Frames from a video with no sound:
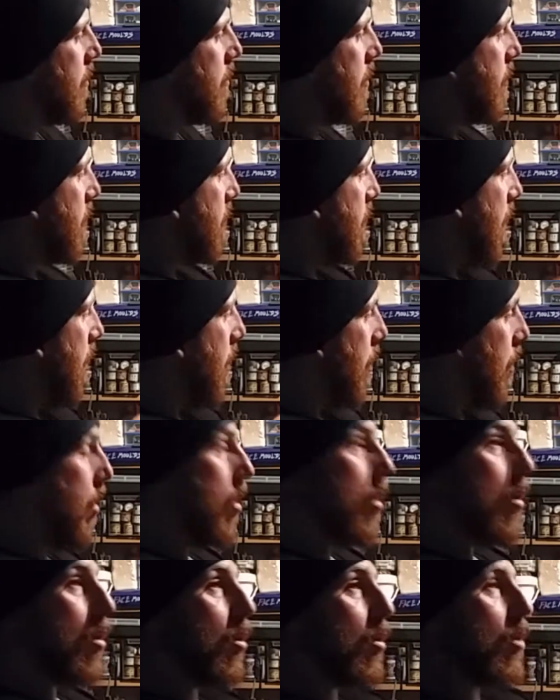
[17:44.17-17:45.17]
So it's like,
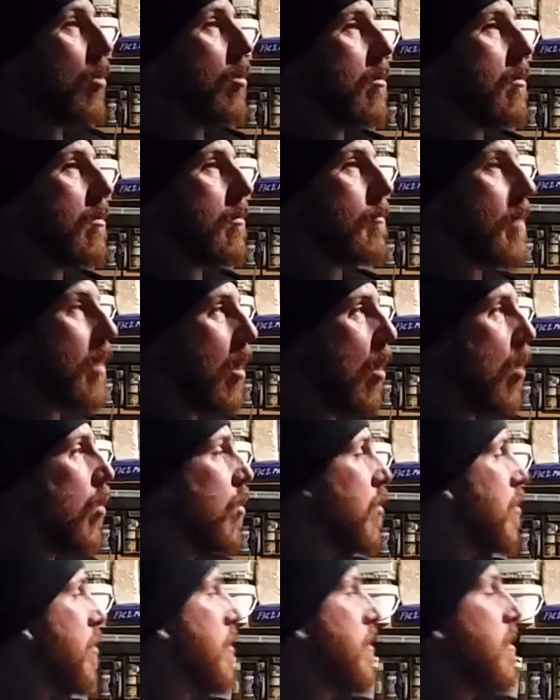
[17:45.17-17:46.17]
look,
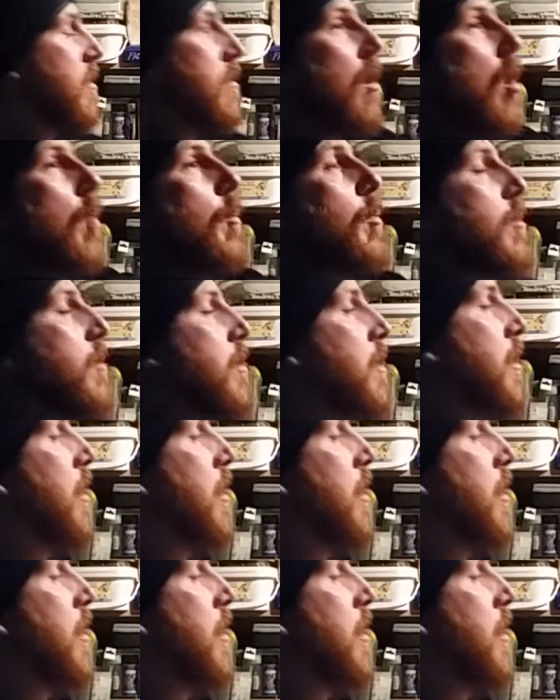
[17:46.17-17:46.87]
behold the top.